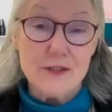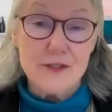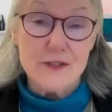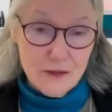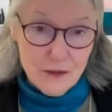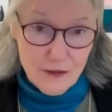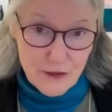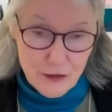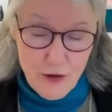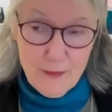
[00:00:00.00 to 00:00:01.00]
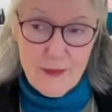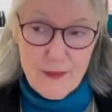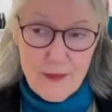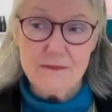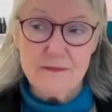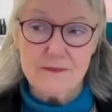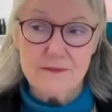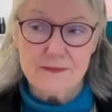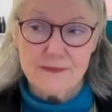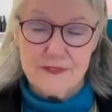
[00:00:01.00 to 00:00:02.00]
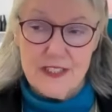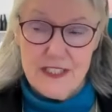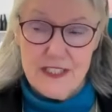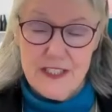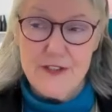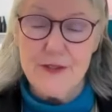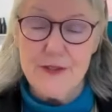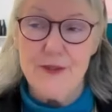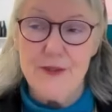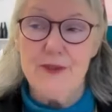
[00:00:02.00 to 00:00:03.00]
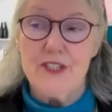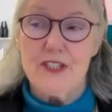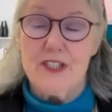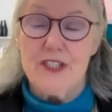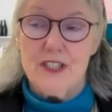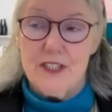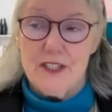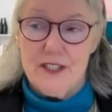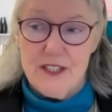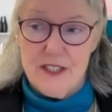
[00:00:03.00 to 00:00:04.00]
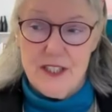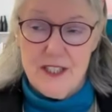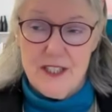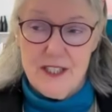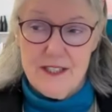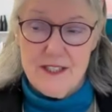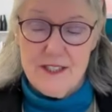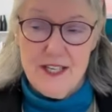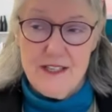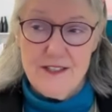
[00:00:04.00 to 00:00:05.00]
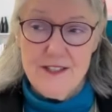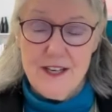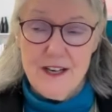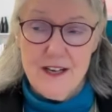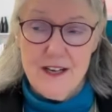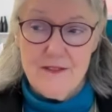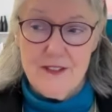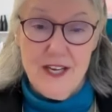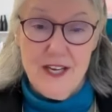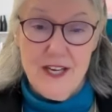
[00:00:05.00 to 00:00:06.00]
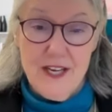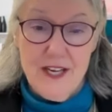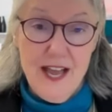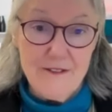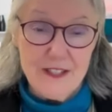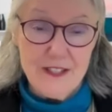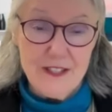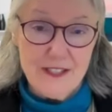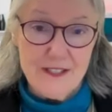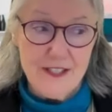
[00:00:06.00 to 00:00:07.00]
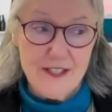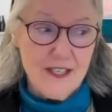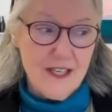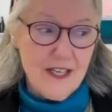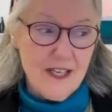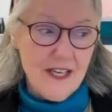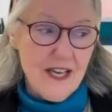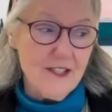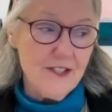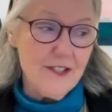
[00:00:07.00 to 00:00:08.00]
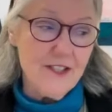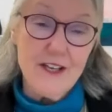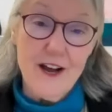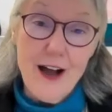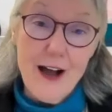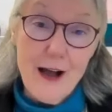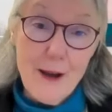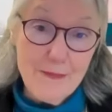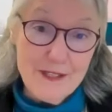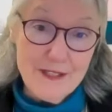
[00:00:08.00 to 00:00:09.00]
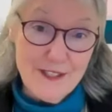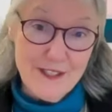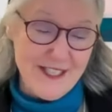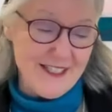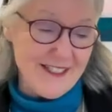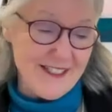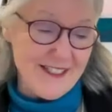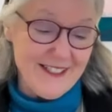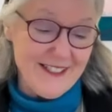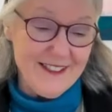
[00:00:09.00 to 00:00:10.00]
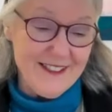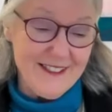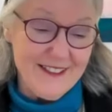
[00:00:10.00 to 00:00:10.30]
into the trauma, into the uh, sense of heaviness, and it's the opposite